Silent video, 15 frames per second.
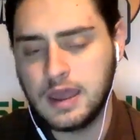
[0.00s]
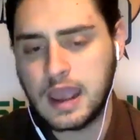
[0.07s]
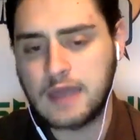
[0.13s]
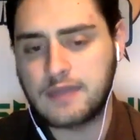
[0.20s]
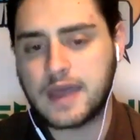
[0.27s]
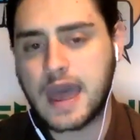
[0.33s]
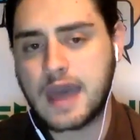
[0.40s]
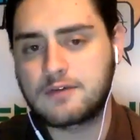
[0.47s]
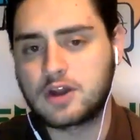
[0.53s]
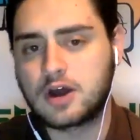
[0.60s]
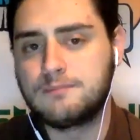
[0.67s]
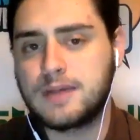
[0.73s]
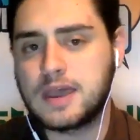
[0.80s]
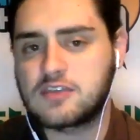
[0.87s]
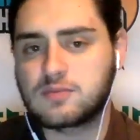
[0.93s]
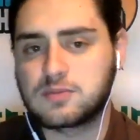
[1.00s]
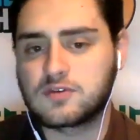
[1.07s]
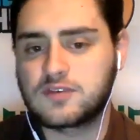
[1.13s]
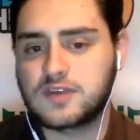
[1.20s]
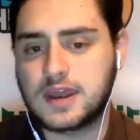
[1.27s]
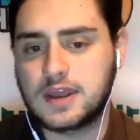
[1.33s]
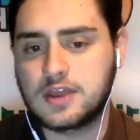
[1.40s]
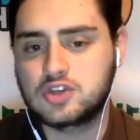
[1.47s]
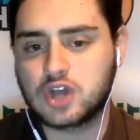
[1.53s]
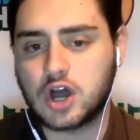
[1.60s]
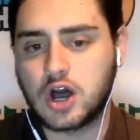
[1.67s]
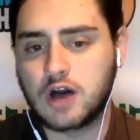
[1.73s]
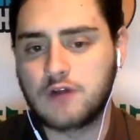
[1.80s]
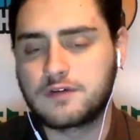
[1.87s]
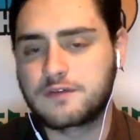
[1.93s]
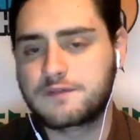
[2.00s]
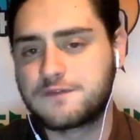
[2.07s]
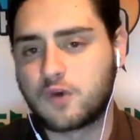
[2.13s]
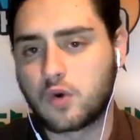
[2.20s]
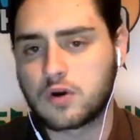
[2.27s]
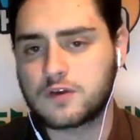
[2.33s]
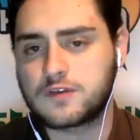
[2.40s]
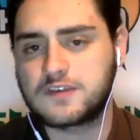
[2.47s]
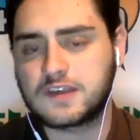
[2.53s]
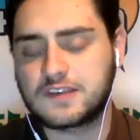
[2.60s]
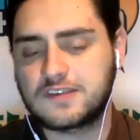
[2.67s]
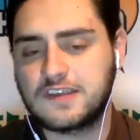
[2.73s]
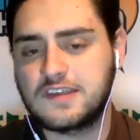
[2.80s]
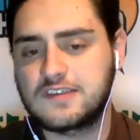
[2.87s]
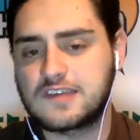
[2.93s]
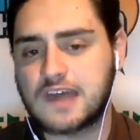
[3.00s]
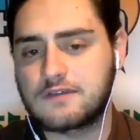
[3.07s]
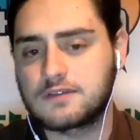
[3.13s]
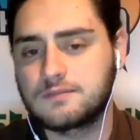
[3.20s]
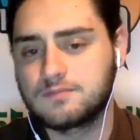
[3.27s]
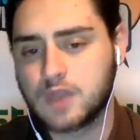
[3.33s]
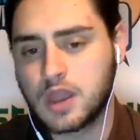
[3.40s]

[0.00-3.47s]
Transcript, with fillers: and they have an on base percentage of 467.